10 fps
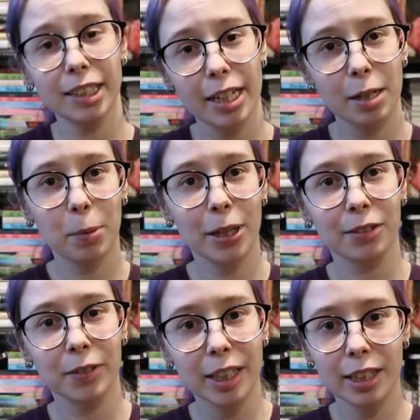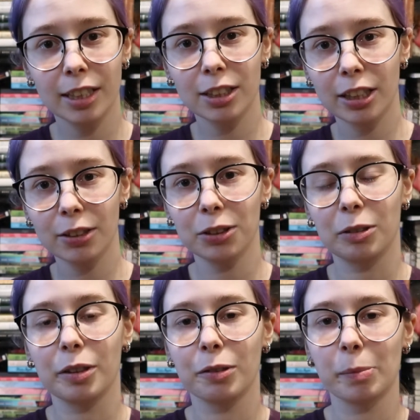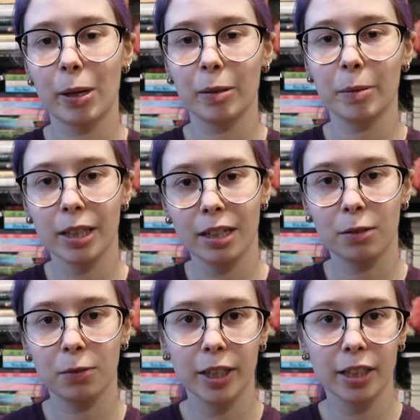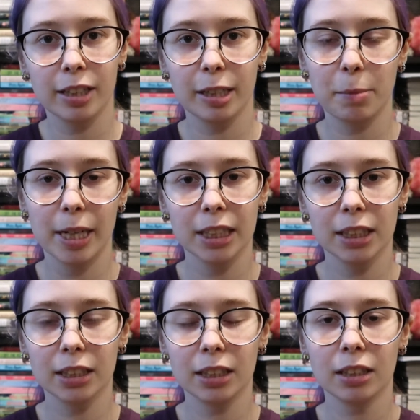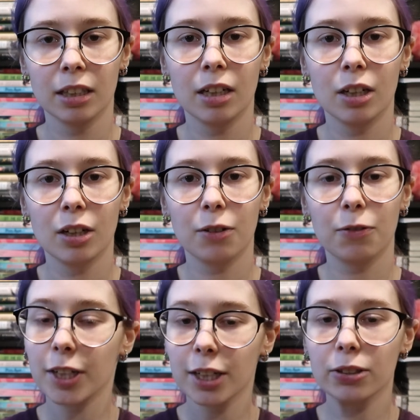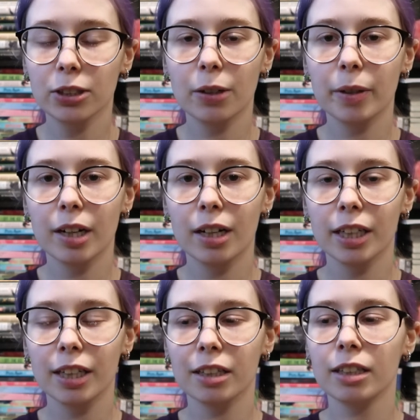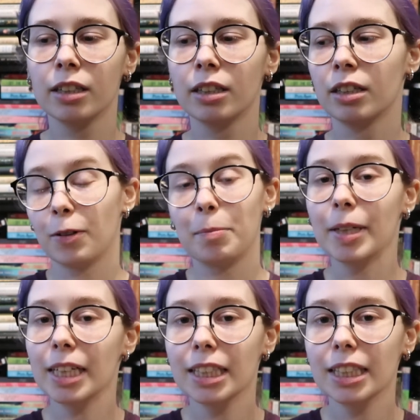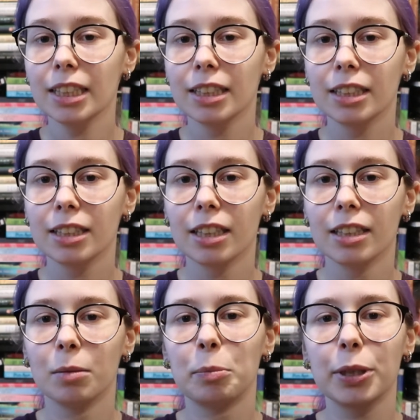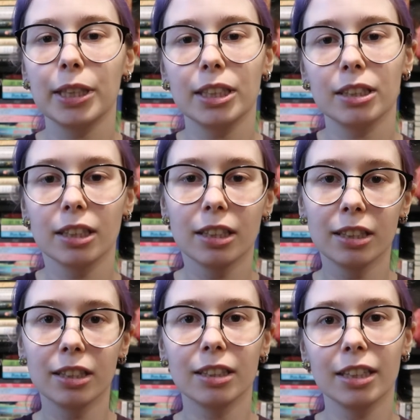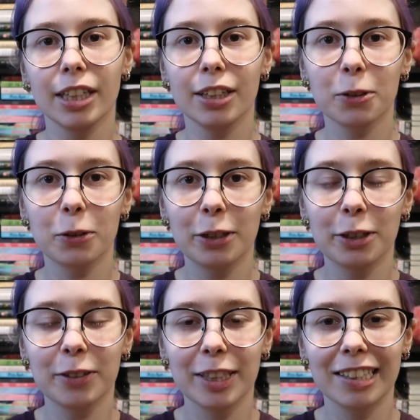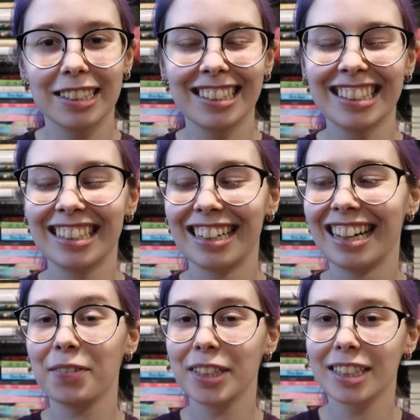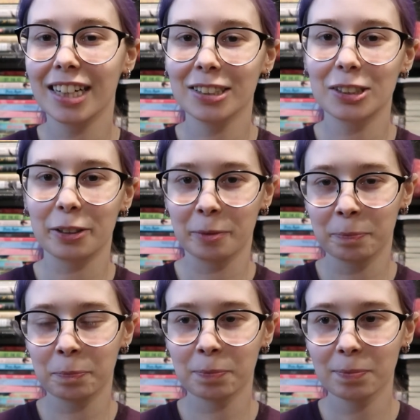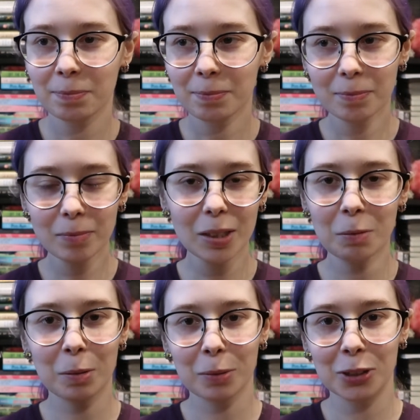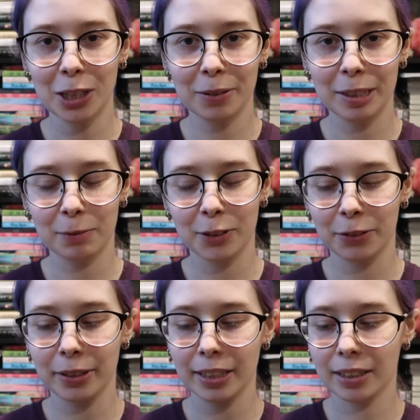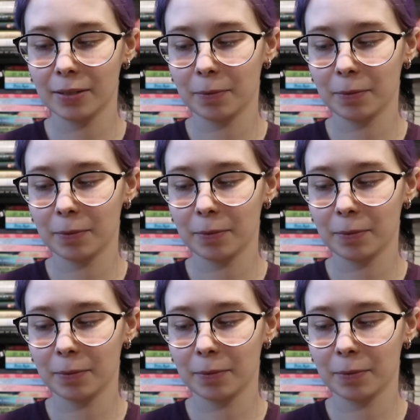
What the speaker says: Taking part in readathons though, so there will probably be a lot of readathon based videos going on here. For me at least, Bree is either or in the readathons. I read a lot, so I'm almost always up for doing it.